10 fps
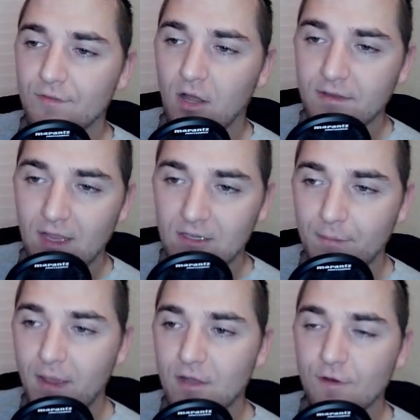Undead
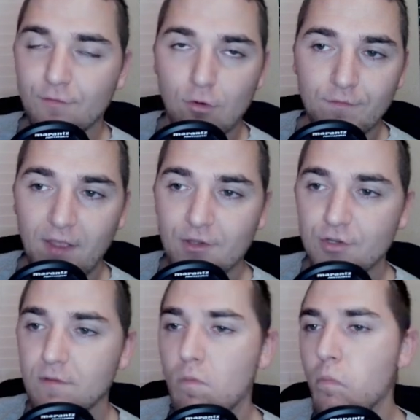Commander for
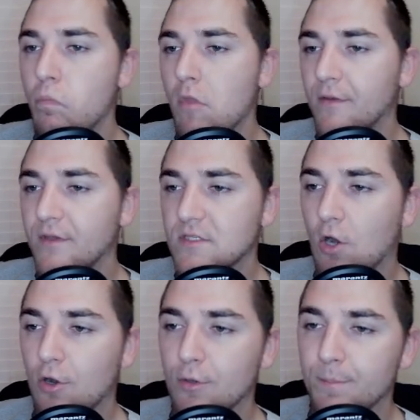evasion,
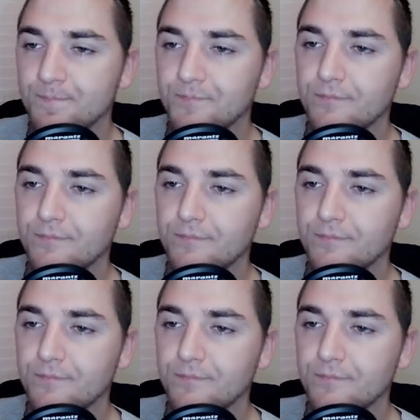Dishearten,